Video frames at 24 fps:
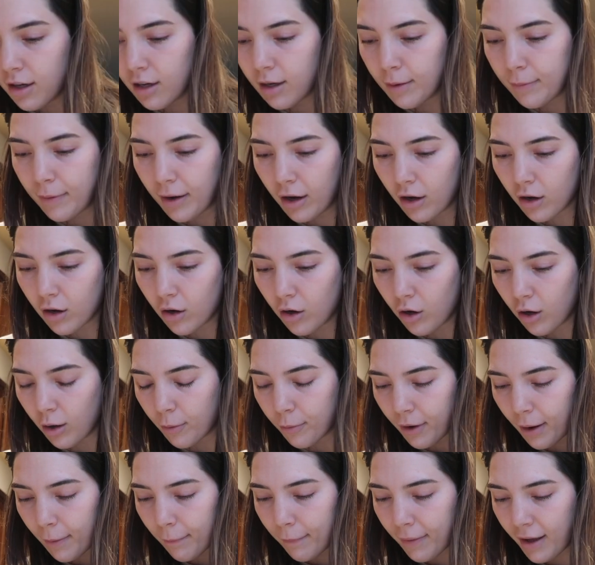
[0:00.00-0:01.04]
Alcohol
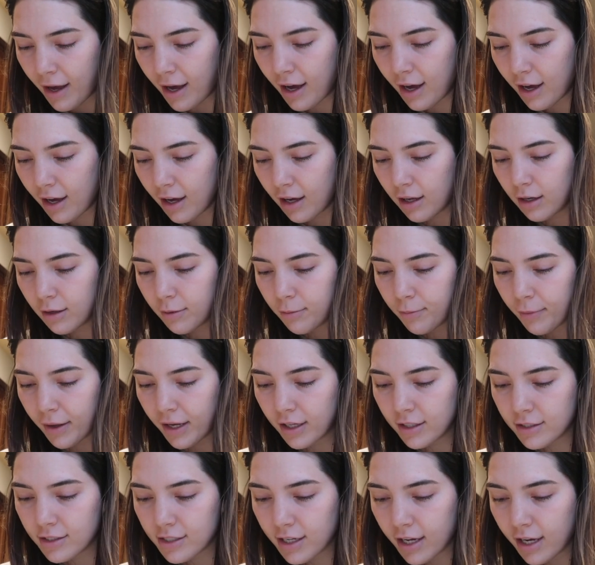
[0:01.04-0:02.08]
prep pad,
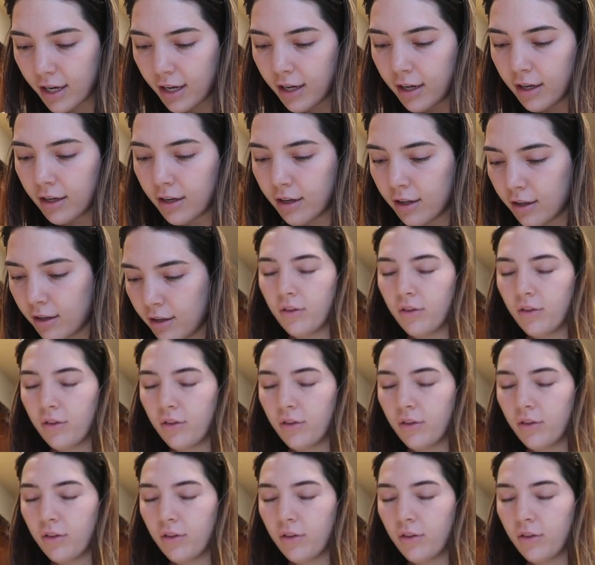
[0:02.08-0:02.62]
band-aid.